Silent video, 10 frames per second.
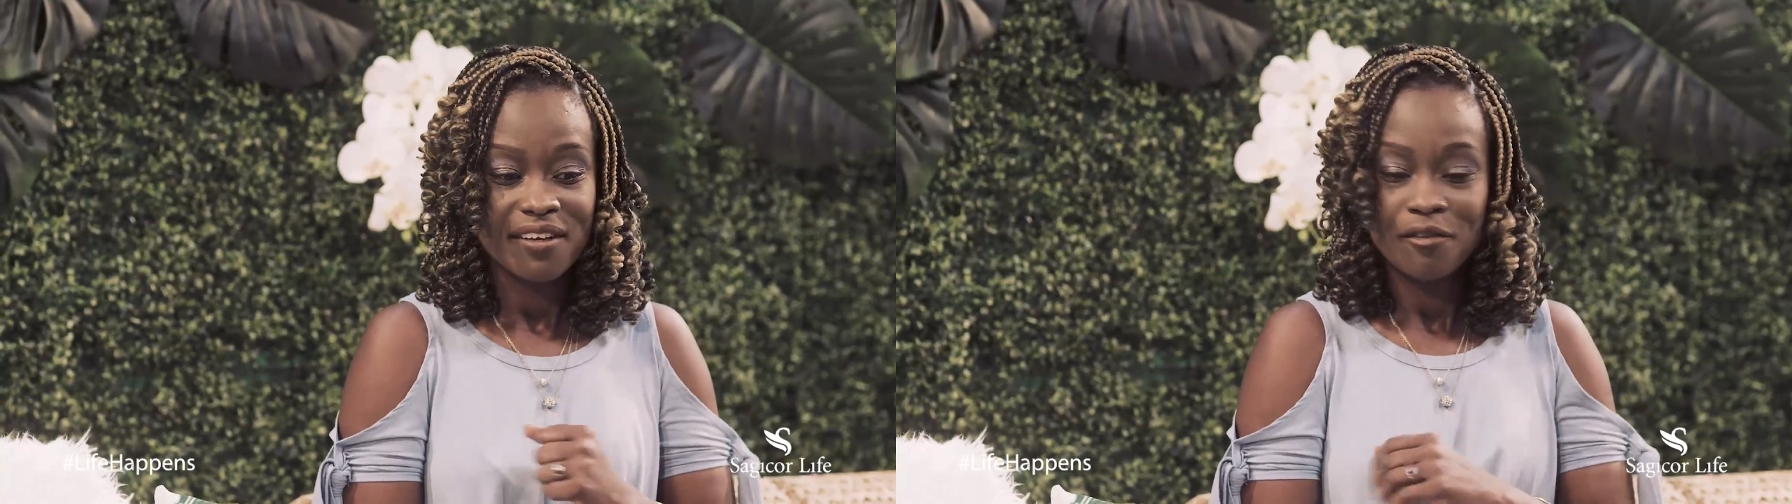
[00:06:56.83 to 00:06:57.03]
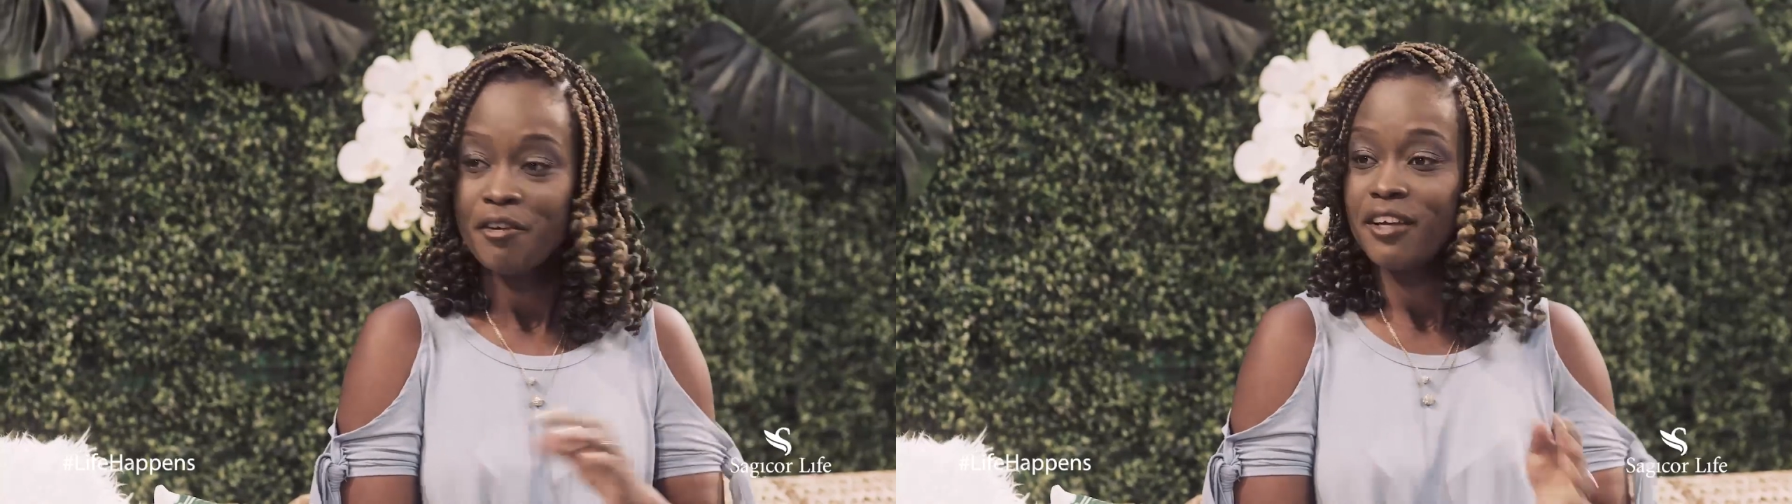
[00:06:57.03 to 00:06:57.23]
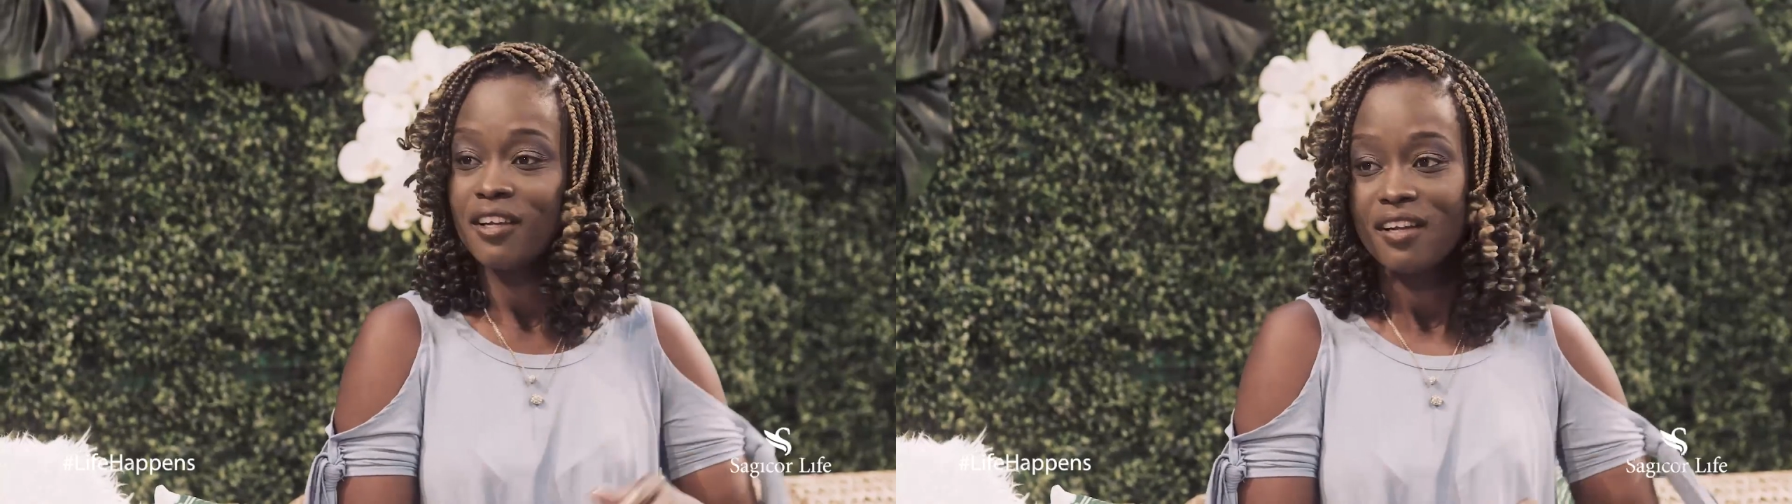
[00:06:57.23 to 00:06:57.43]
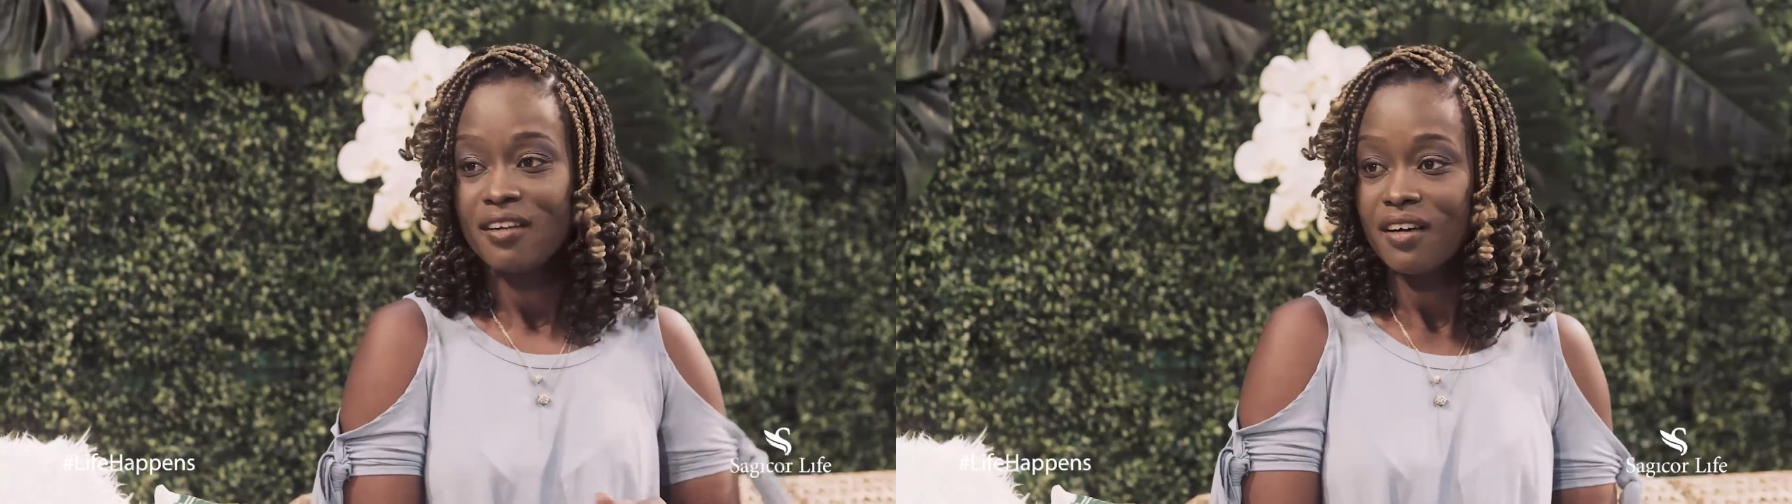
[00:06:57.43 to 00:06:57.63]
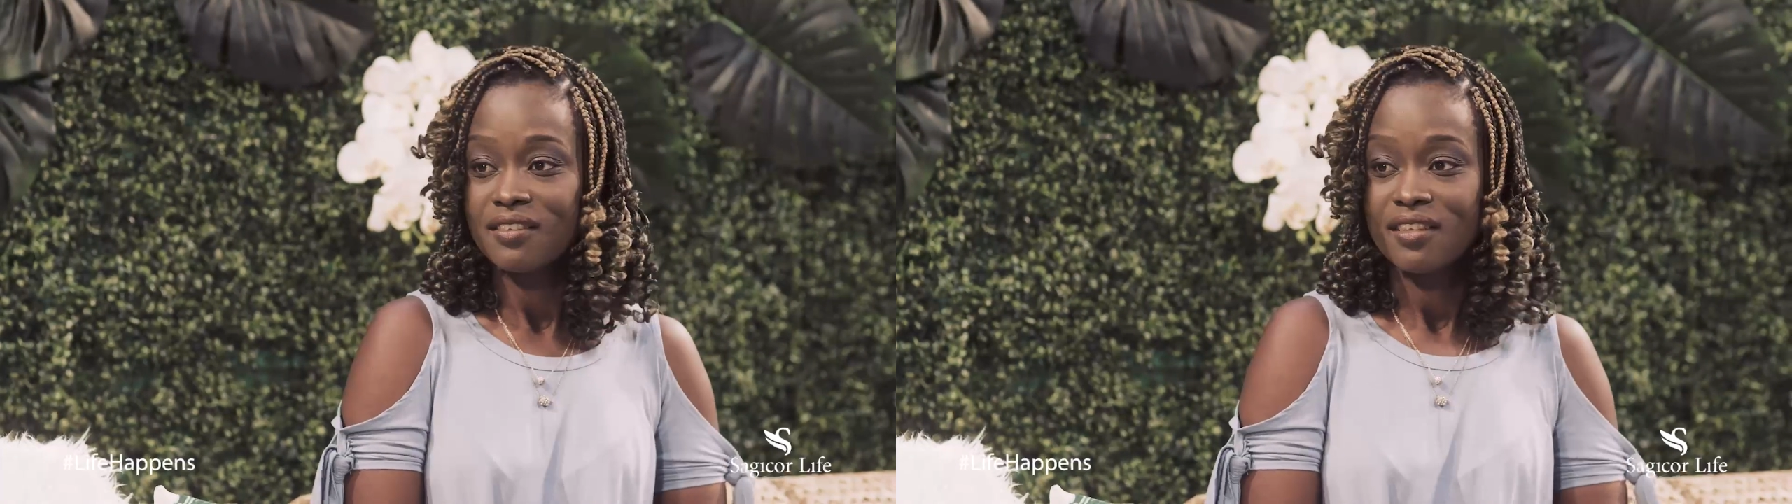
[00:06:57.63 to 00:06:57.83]
the regular
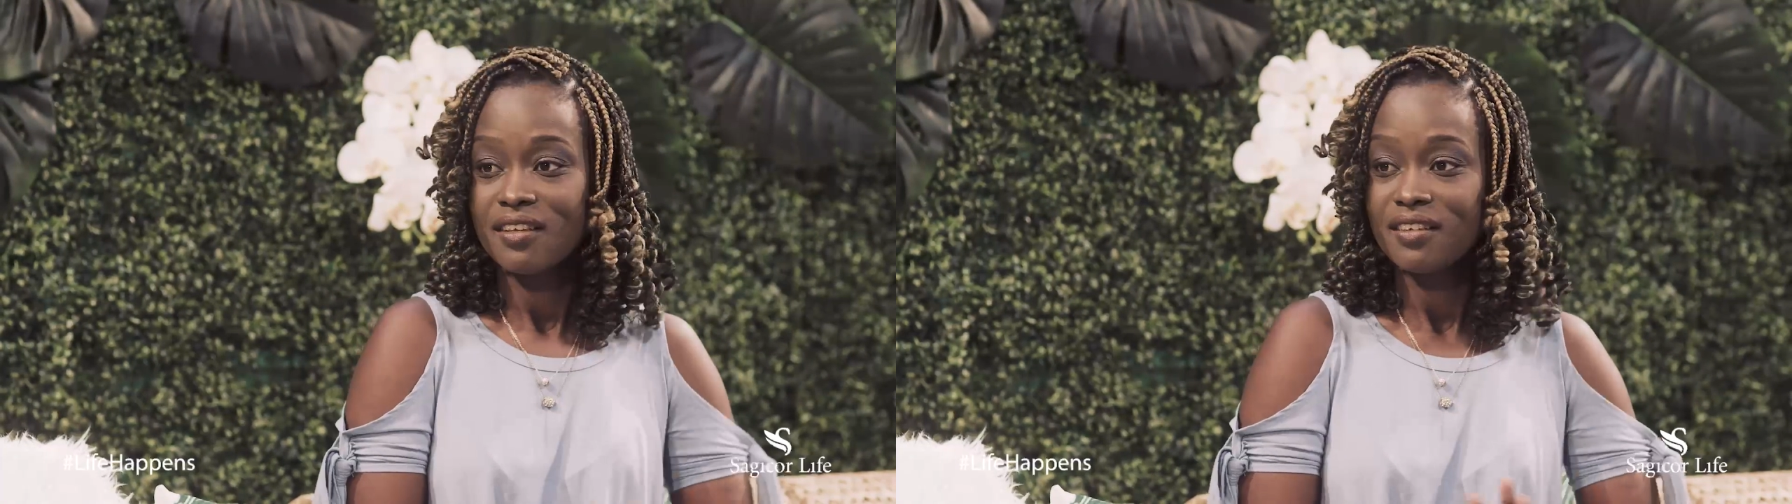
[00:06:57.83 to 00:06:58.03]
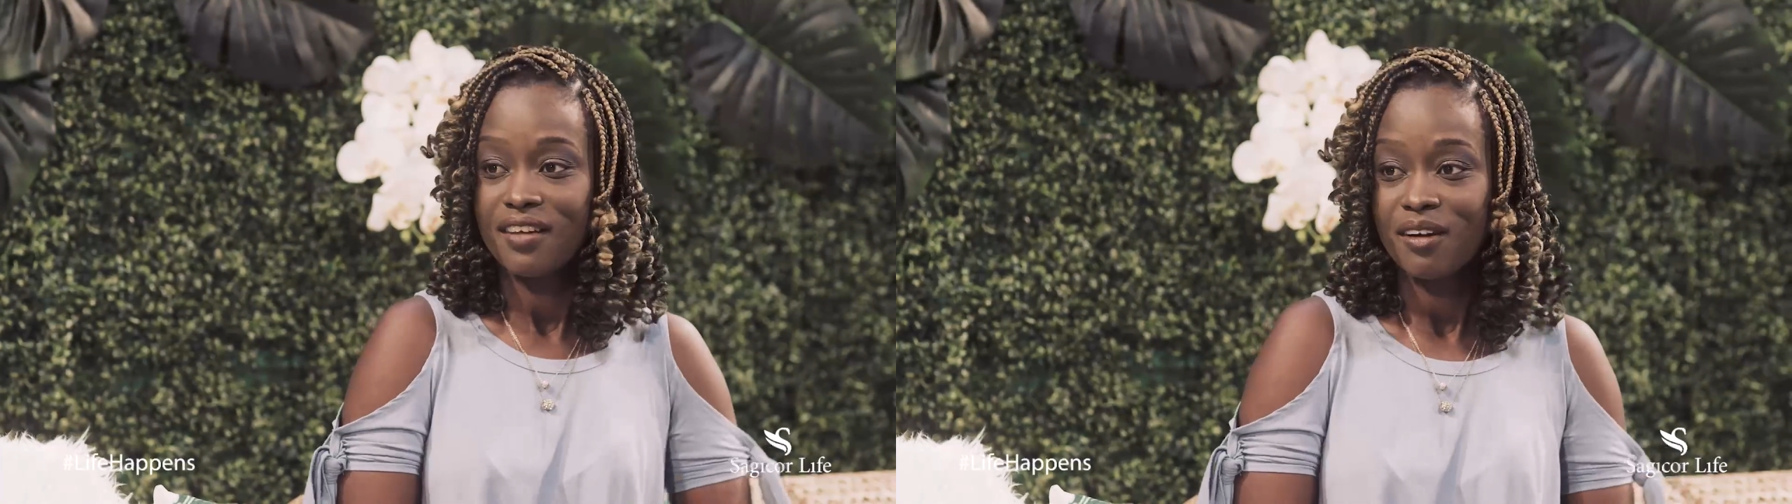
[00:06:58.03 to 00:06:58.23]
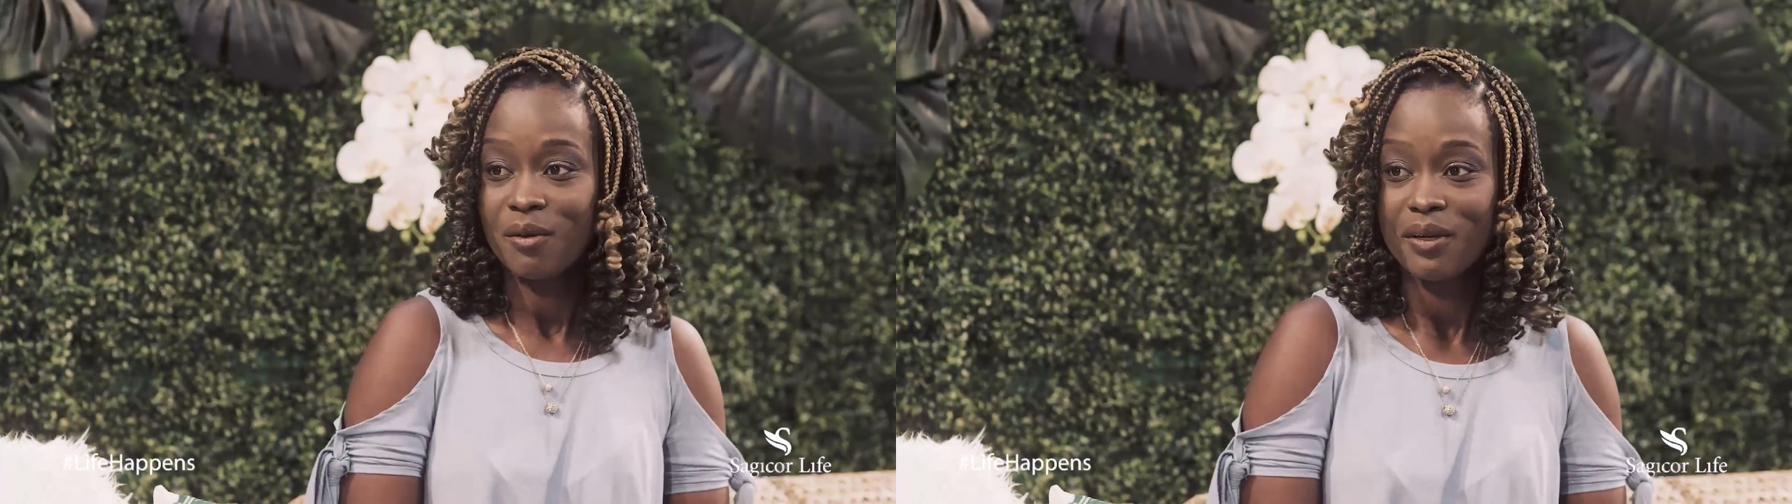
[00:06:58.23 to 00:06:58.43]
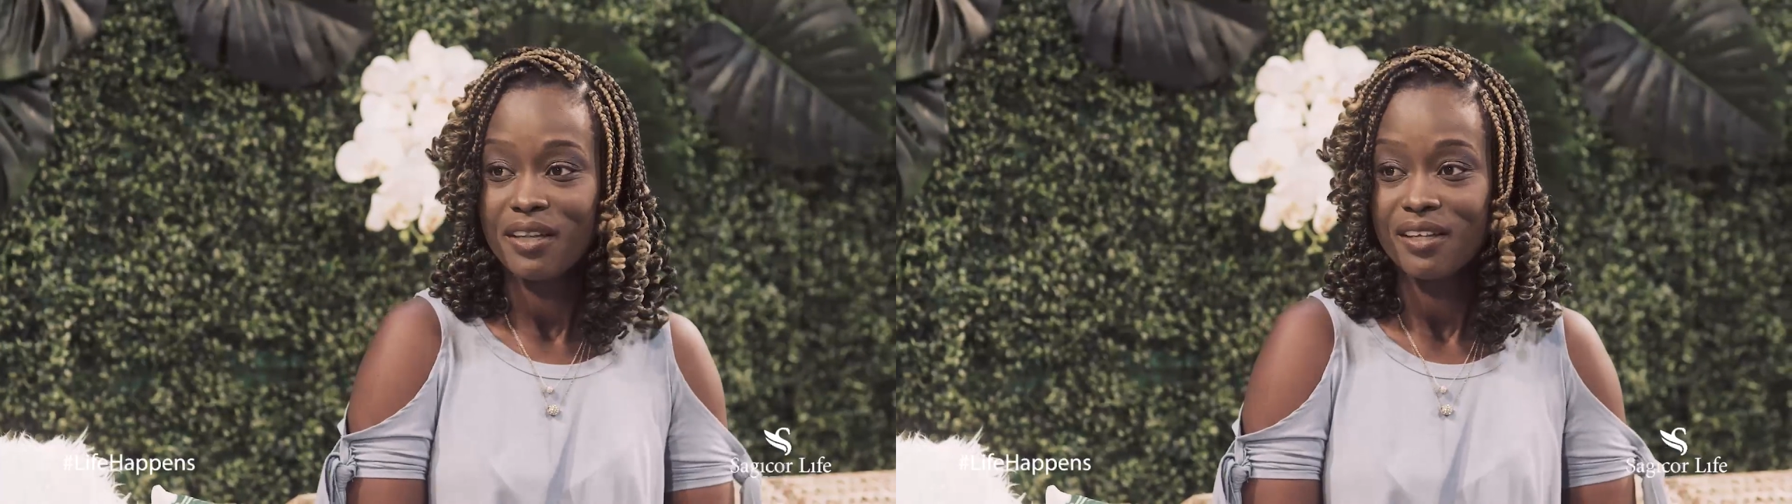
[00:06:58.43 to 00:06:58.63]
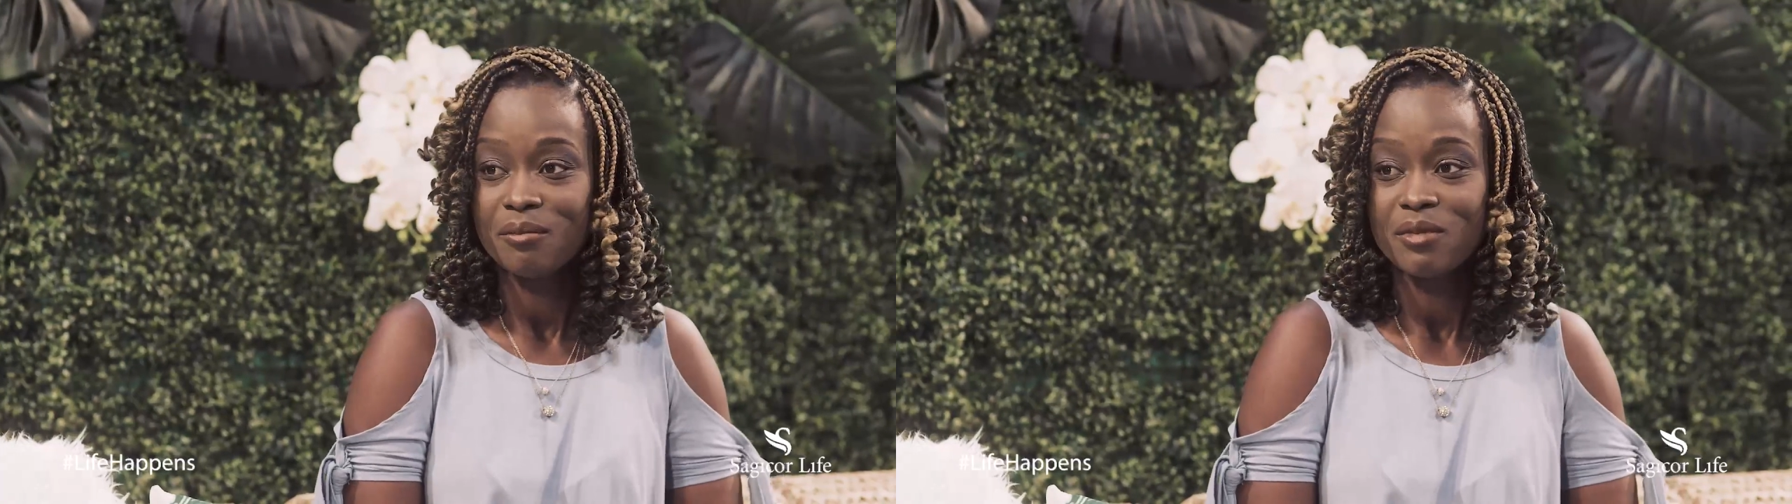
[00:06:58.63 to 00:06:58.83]
doctor not
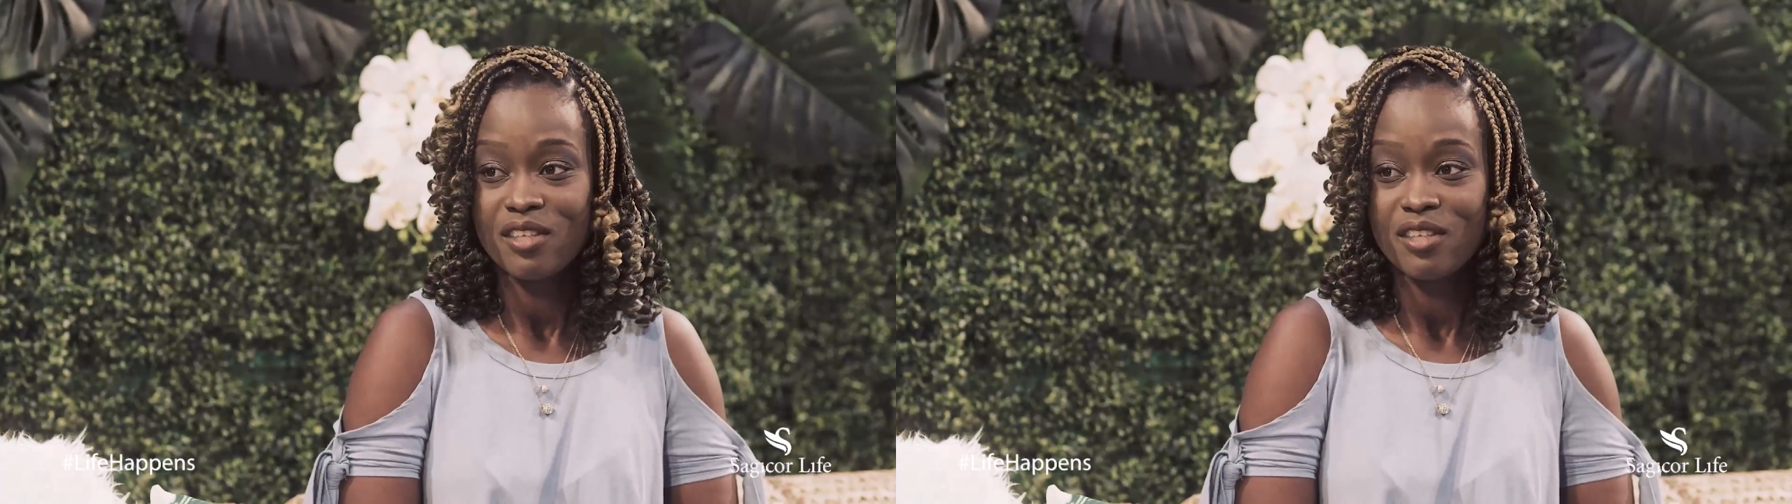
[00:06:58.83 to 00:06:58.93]
going to help me.